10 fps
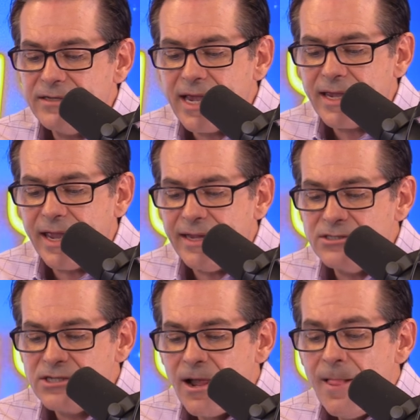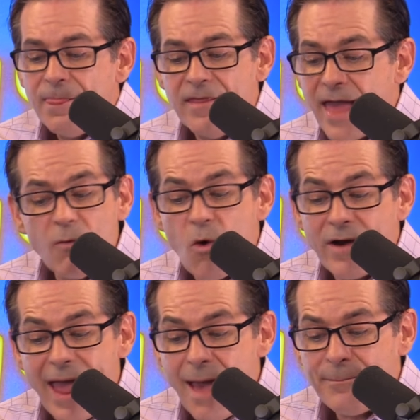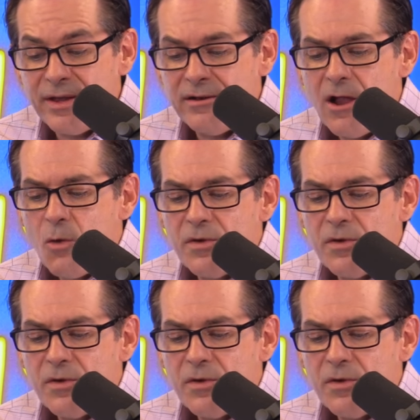and that won't happen